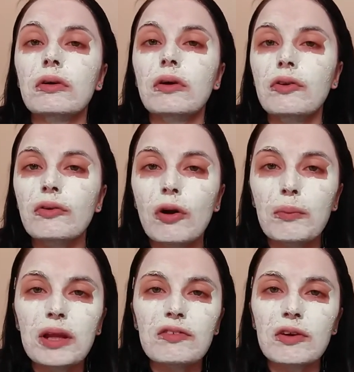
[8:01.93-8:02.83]
Still can't
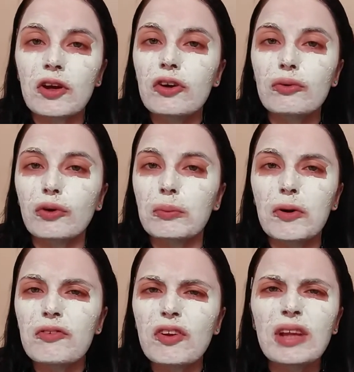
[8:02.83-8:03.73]
believe it curdled on my
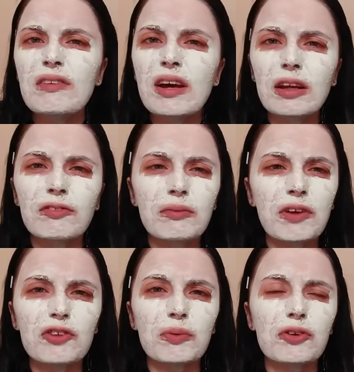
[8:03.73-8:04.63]
face. I've never had a
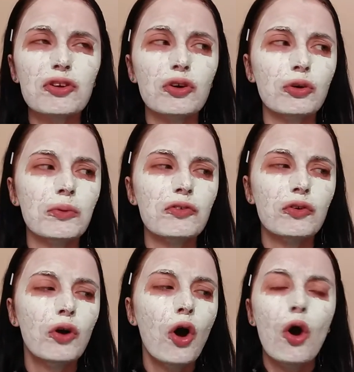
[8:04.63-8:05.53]
face mask curdle
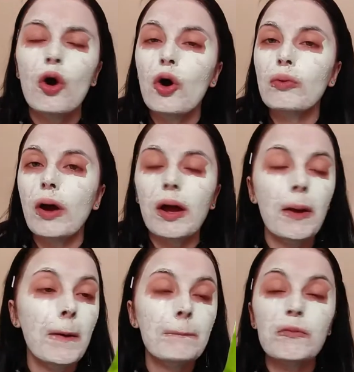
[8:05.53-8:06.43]
before. Right,
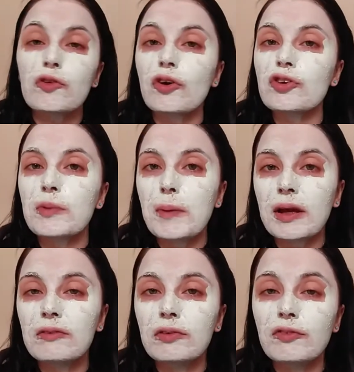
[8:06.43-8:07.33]
so I shall be
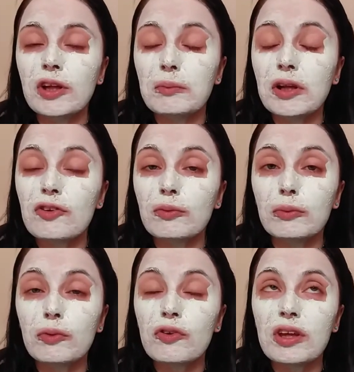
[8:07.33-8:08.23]
back in 15 minutes and
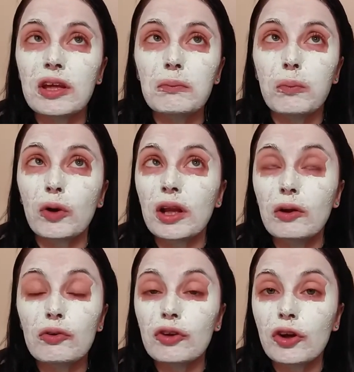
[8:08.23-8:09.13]
we'll see what it
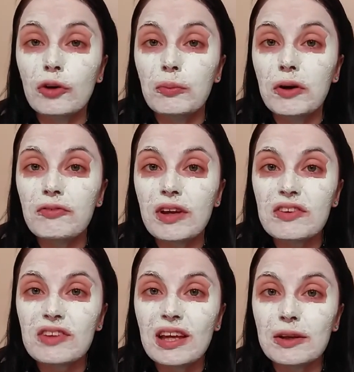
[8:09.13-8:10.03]
looks like on my
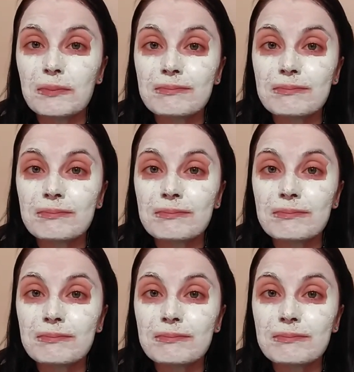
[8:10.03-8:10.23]
face then.